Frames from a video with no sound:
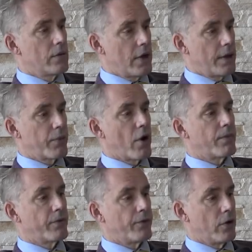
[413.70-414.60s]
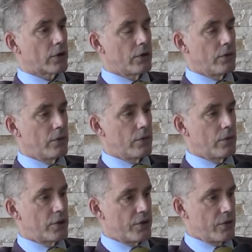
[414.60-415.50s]
Propofol
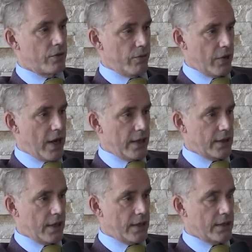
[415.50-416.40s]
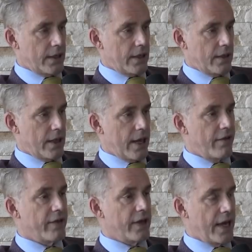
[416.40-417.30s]
as a
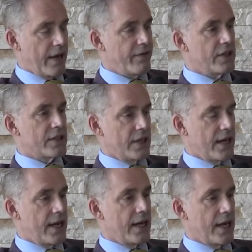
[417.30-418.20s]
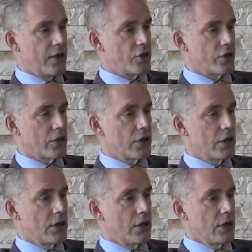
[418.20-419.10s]
heavy sedating agent,
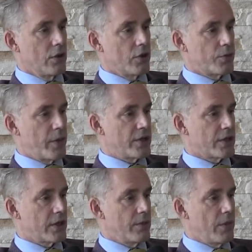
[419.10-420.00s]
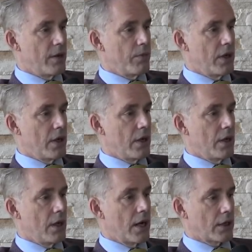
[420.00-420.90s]
which basically made me
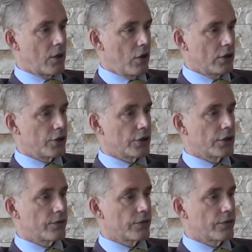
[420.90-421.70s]
unconscious